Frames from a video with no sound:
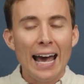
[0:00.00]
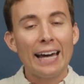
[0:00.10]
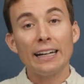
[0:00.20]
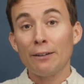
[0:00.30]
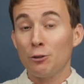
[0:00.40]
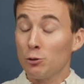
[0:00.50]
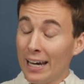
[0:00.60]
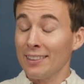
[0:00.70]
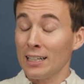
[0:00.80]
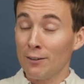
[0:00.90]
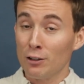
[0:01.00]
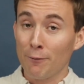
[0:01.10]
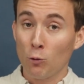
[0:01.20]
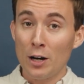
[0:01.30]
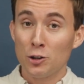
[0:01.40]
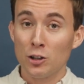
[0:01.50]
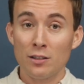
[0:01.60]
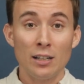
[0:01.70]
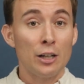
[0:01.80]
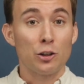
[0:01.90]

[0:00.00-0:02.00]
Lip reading: And if you can't think of enough questions,